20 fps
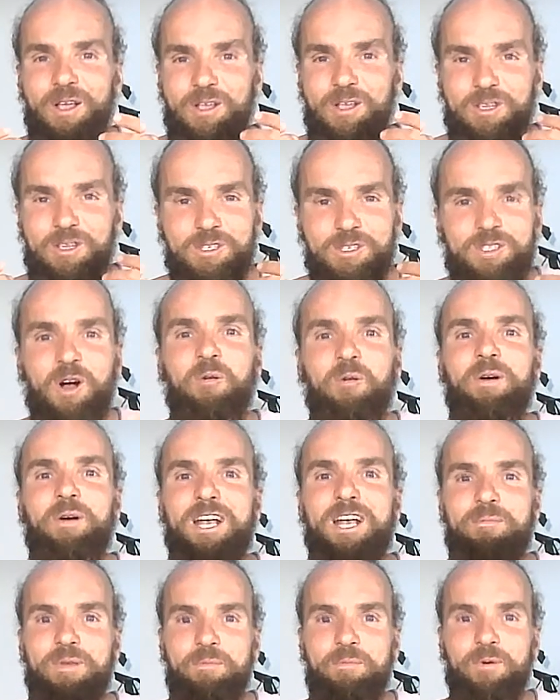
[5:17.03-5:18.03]
so many
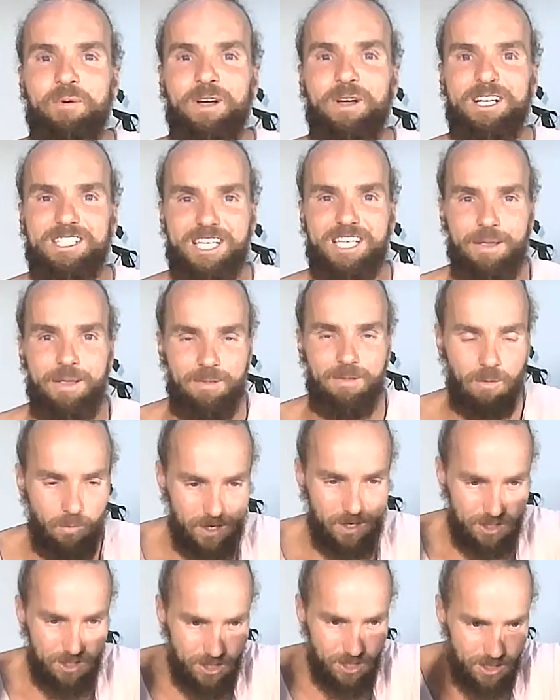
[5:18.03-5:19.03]
people at the same time. We're
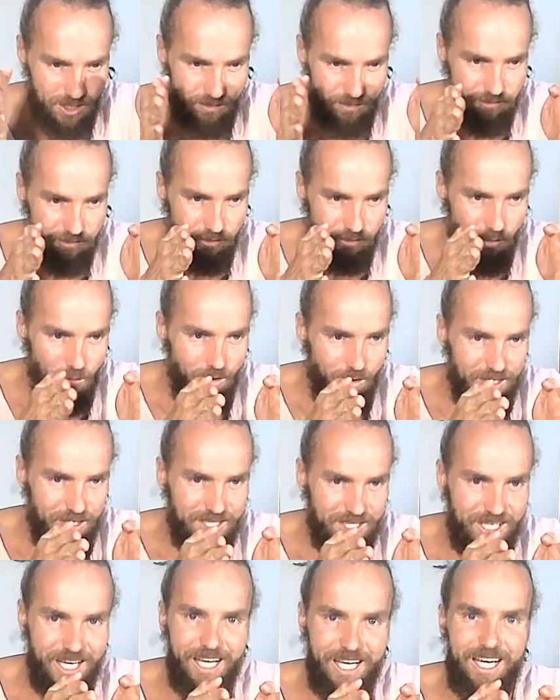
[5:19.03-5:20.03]
just
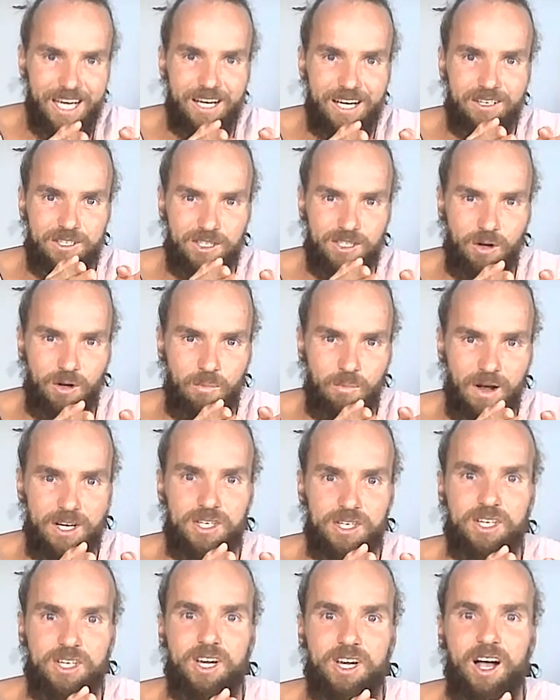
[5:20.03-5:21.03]
focusing here so much